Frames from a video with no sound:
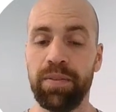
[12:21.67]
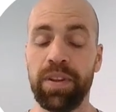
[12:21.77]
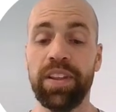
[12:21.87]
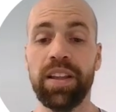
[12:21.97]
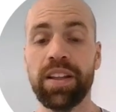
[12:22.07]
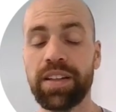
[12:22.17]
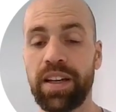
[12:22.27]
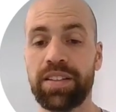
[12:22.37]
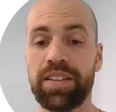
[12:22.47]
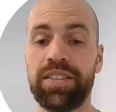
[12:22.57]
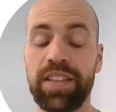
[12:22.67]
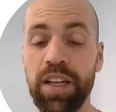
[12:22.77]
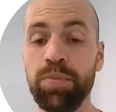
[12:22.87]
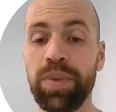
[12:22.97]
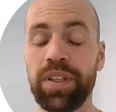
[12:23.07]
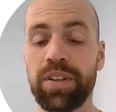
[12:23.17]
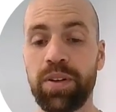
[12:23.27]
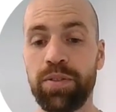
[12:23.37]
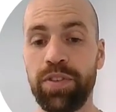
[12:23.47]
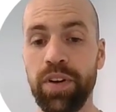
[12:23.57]
When the other task is then being
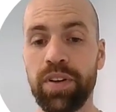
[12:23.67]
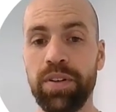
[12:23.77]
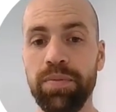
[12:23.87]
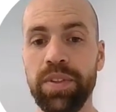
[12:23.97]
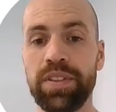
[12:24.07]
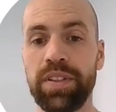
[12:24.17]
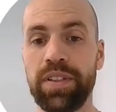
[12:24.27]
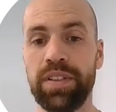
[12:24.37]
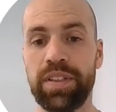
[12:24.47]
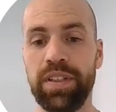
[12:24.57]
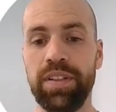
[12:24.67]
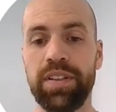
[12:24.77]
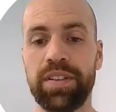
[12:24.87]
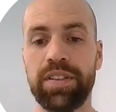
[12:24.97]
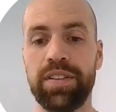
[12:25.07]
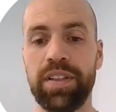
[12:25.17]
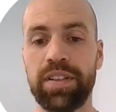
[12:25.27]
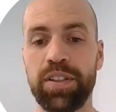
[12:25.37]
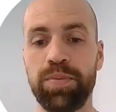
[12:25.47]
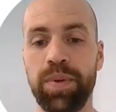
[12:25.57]
confirmed, this is the
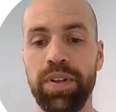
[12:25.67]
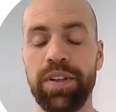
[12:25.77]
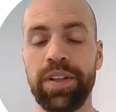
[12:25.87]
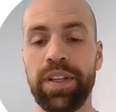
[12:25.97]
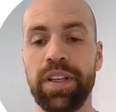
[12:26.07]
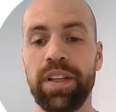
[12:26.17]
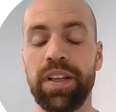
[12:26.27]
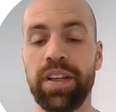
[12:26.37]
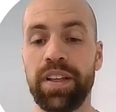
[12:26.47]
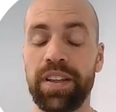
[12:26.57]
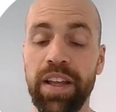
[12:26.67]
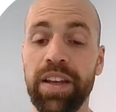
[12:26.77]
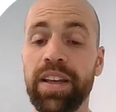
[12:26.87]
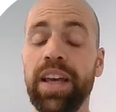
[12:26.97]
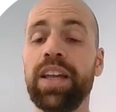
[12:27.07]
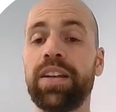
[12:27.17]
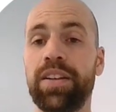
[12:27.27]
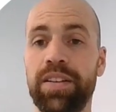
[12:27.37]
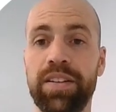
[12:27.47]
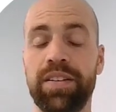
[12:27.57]
other spot, then
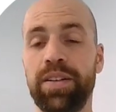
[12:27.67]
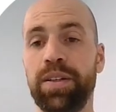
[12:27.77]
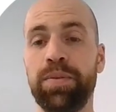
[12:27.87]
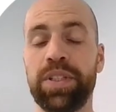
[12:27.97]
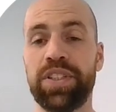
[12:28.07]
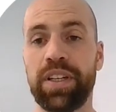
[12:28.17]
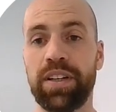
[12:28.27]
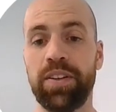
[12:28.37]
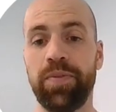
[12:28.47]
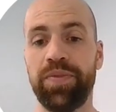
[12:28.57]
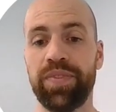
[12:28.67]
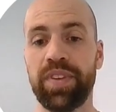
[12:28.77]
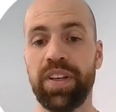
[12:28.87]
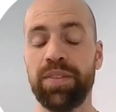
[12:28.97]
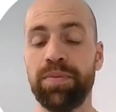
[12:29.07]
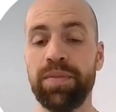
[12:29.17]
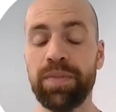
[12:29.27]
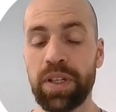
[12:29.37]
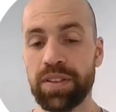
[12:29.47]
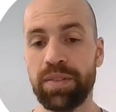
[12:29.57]
again we check.
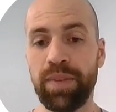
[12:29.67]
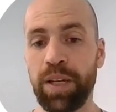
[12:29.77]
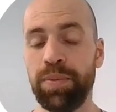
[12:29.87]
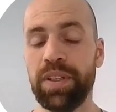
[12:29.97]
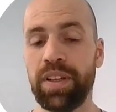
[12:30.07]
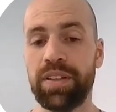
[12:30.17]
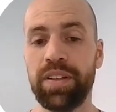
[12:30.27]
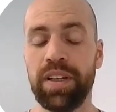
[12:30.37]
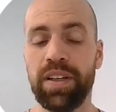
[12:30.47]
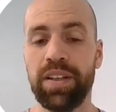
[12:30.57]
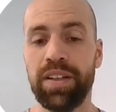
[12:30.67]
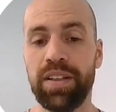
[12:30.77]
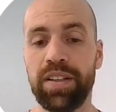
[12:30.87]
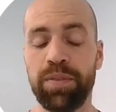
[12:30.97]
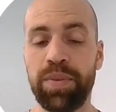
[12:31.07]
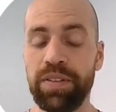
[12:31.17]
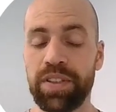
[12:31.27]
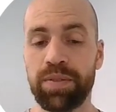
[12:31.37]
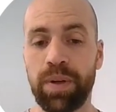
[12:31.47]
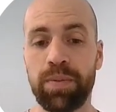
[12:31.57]
Because it might be that the
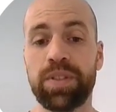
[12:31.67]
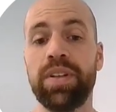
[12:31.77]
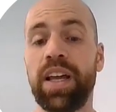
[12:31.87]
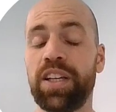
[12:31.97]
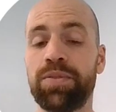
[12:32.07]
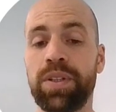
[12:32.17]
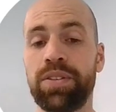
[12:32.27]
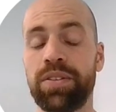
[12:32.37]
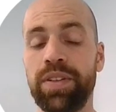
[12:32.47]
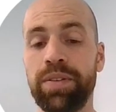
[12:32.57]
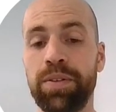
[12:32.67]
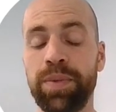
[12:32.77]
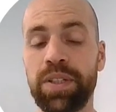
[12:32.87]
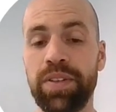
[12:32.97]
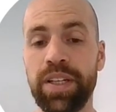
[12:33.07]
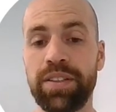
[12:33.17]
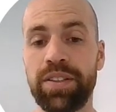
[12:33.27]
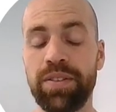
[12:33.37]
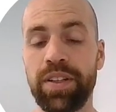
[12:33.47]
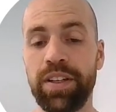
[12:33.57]
previous one was the last one to be
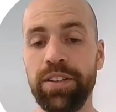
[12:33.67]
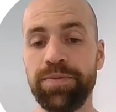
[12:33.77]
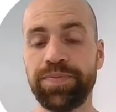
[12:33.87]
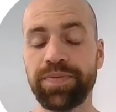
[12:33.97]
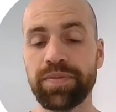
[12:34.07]
created today.